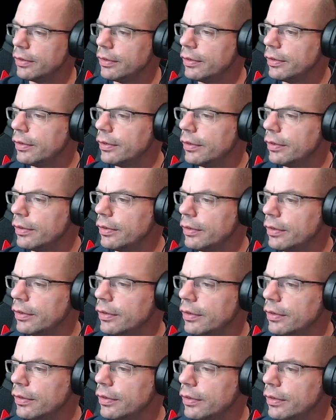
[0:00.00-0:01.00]

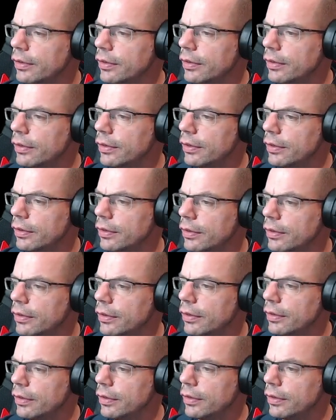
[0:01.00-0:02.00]

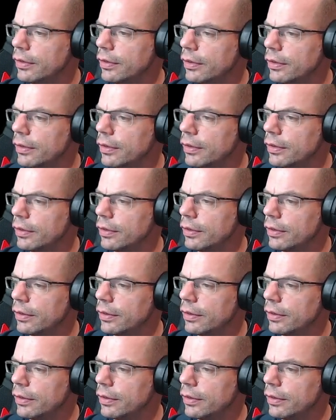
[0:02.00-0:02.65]
No one is speaking in this clip.